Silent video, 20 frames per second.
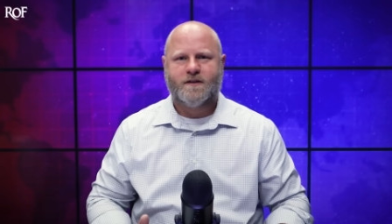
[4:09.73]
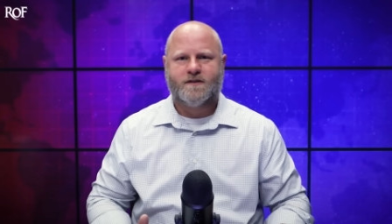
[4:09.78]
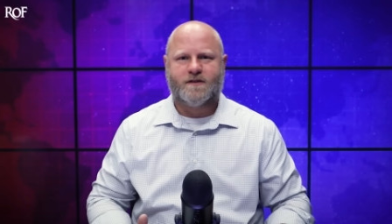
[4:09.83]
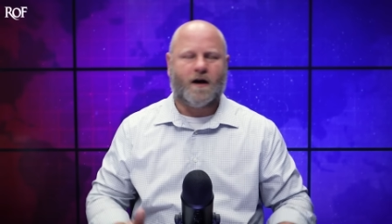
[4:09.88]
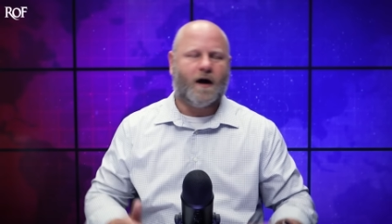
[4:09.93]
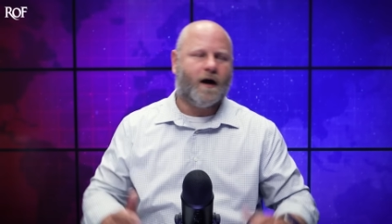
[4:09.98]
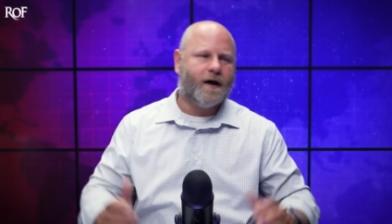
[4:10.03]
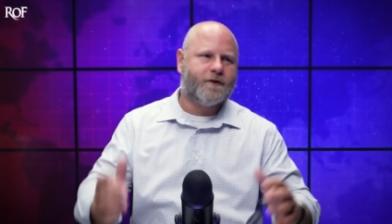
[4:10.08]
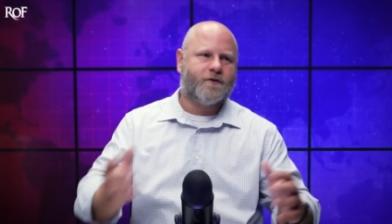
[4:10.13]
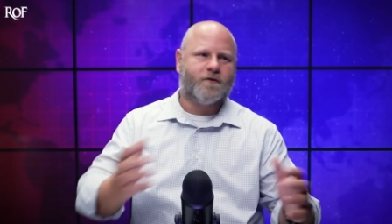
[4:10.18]

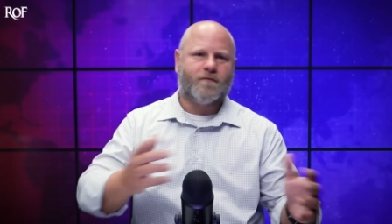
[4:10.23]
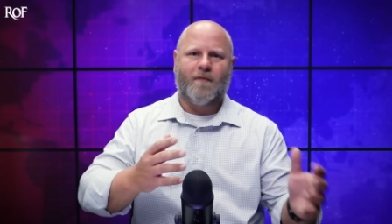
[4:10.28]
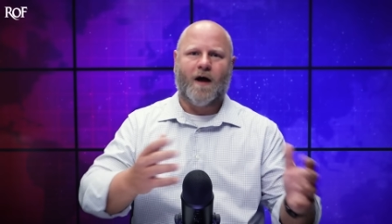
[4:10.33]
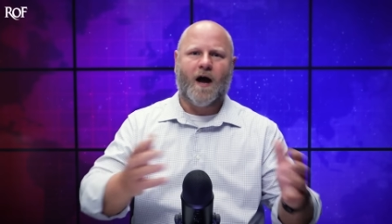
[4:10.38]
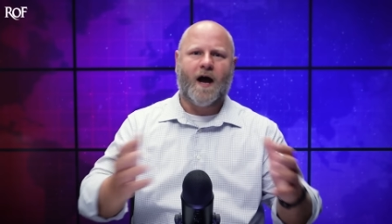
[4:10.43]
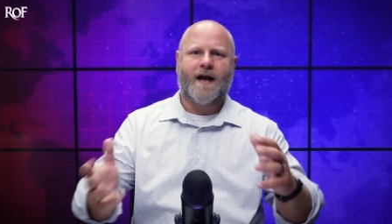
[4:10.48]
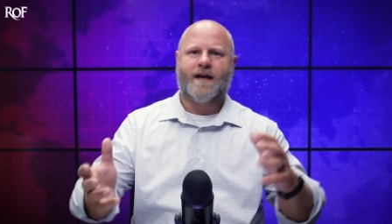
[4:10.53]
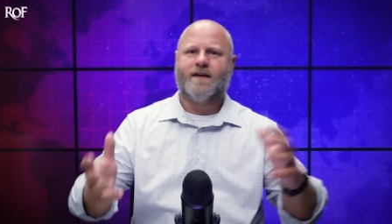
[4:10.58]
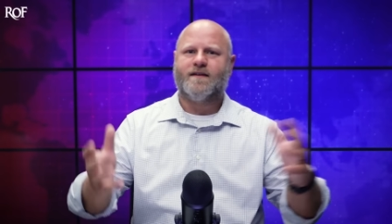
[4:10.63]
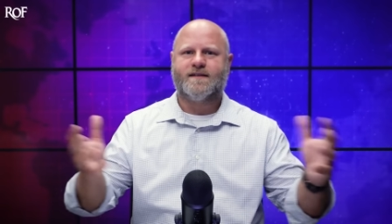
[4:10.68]
to
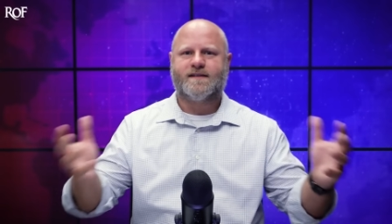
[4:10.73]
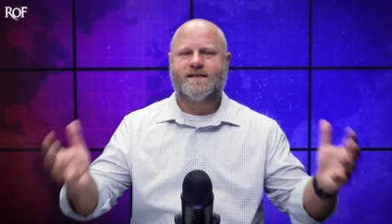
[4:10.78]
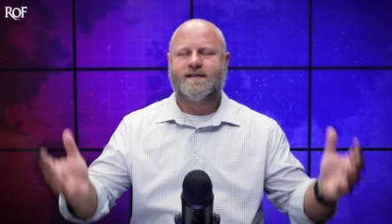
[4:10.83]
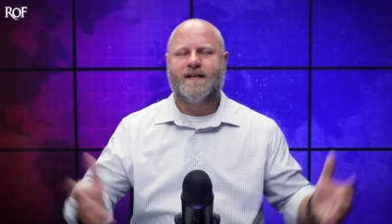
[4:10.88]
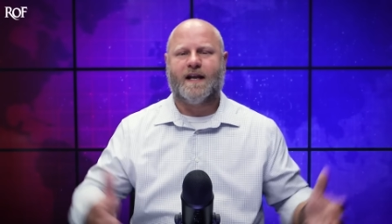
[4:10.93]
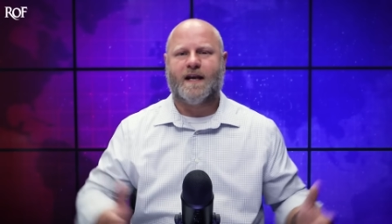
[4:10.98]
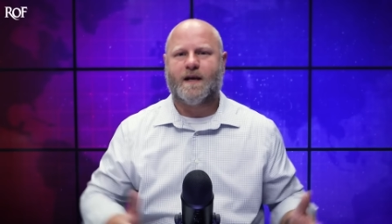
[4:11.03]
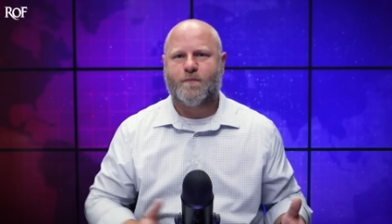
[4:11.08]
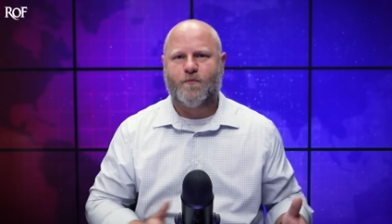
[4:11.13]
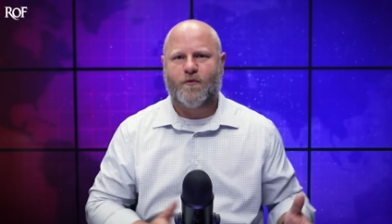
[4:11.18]
undermine the
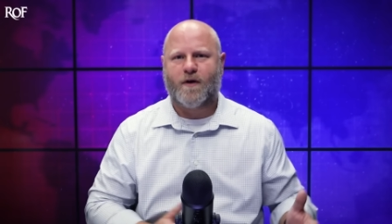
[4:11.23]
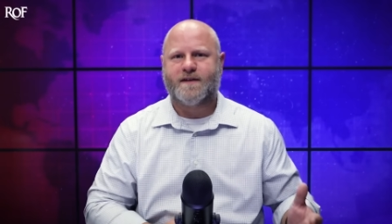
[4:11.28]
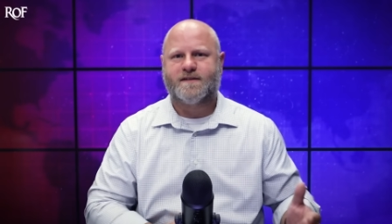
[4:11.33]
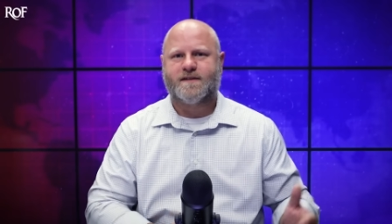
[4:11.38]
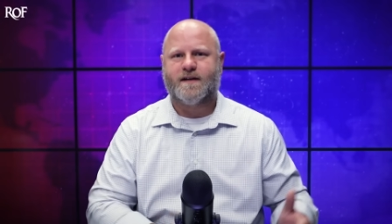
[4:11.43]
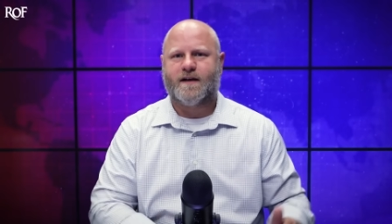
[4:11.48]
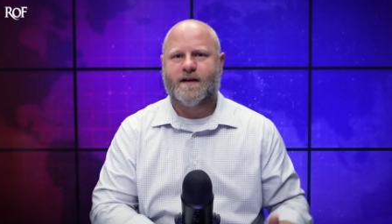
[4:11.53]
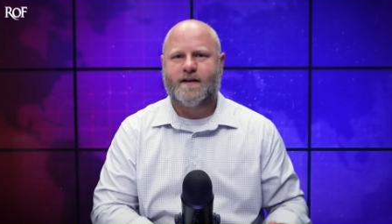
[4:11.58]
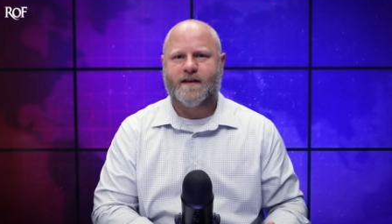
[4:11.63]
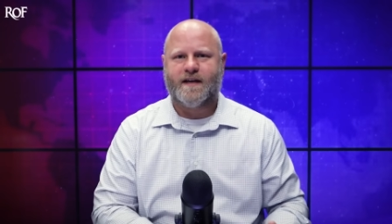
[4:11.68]
sitting
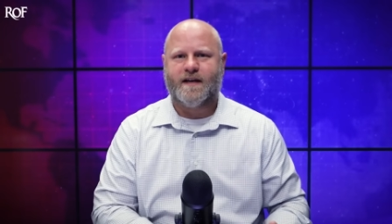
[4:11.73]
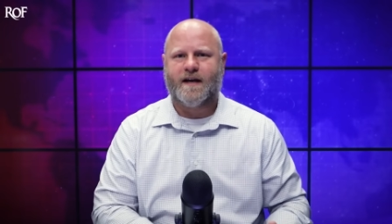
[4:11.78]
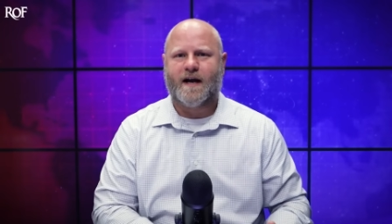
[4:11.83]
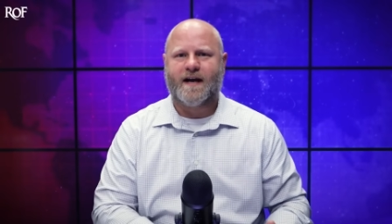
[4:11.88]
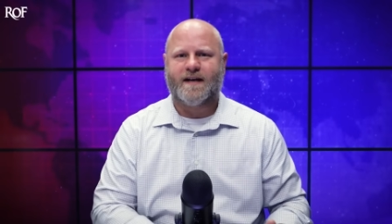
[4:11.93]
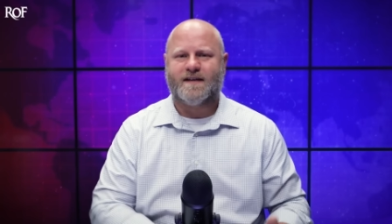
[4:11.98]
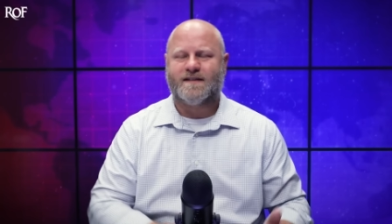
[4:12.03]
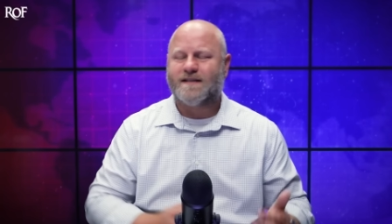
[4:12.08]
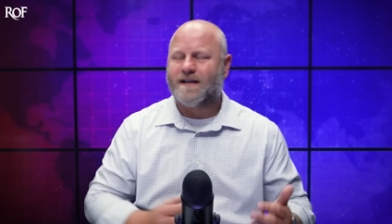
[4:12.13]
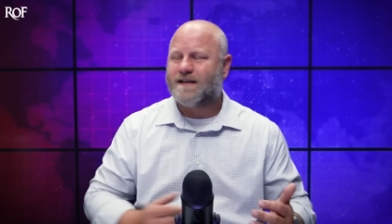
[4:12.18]
president of the
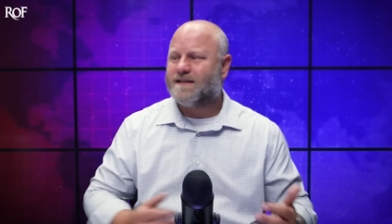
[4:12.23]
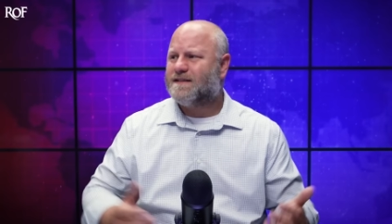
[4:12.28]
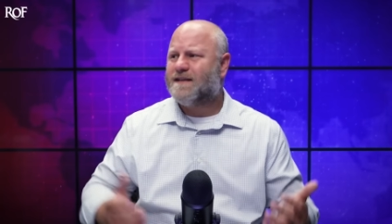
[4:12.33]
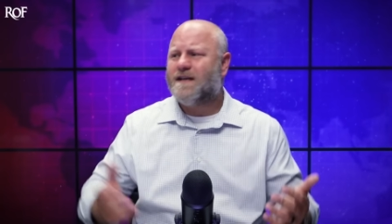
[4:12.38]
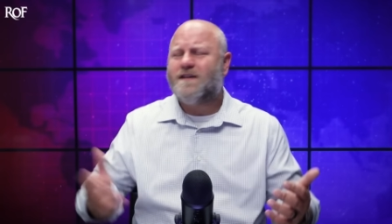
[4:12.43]
United States.